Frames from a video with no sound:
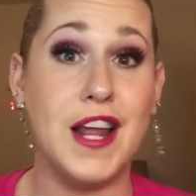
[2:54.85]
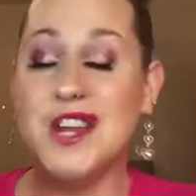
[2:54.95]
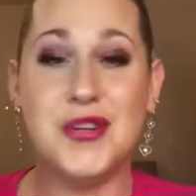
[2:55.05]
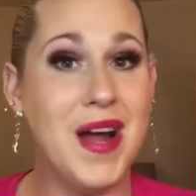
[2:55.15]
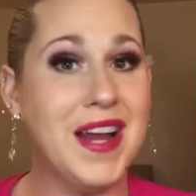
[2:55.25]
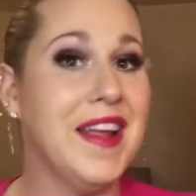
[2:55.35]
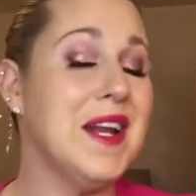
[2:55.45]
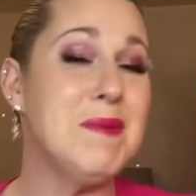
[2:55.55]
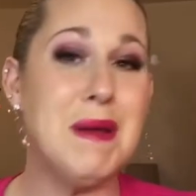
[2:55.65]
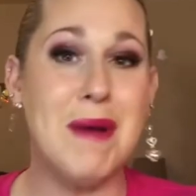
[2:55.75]
do I need to
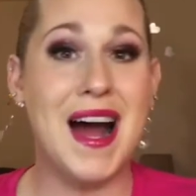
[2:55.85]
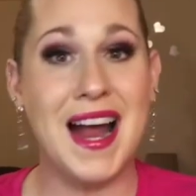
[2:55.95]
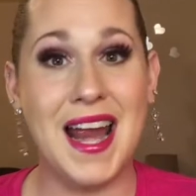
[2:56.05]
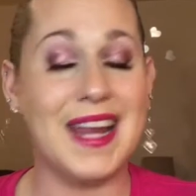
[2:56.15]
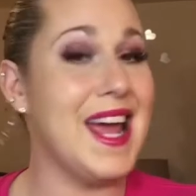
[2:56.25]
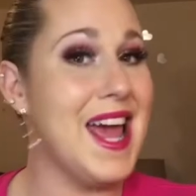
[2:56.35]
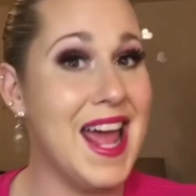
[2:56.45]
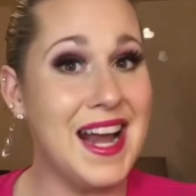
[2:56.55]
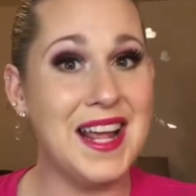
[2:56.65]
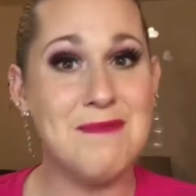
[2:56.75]
be buying
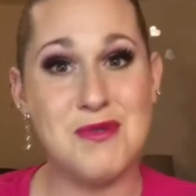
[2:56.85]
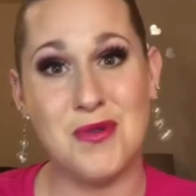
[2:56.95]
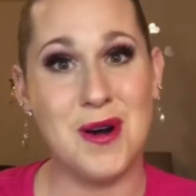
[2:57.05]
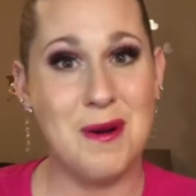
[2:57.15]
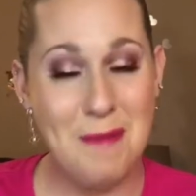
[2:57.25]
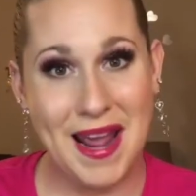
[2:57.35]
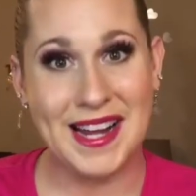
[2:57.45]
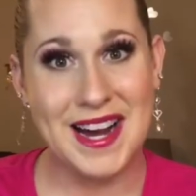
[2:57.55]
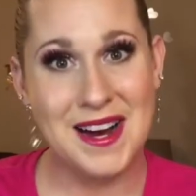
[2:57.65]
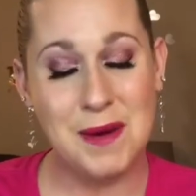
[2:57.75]
any more
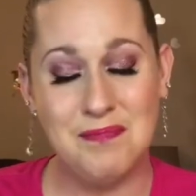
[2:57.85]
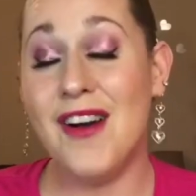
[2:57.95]
makeup.